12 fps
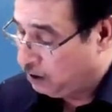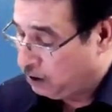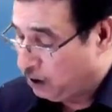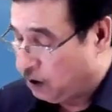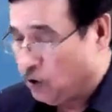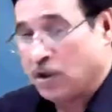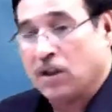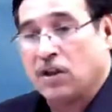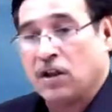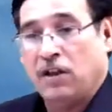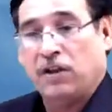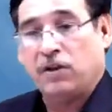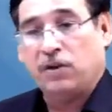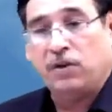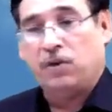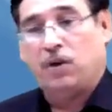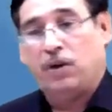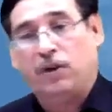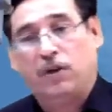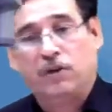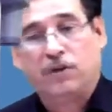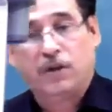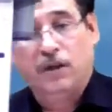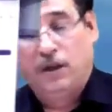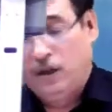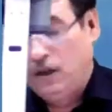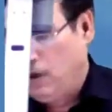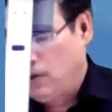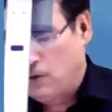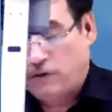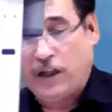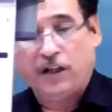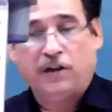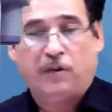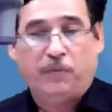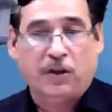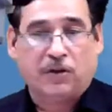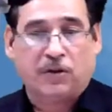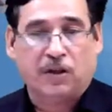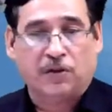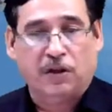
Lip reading: Is it clear to you or not? So we end up this session.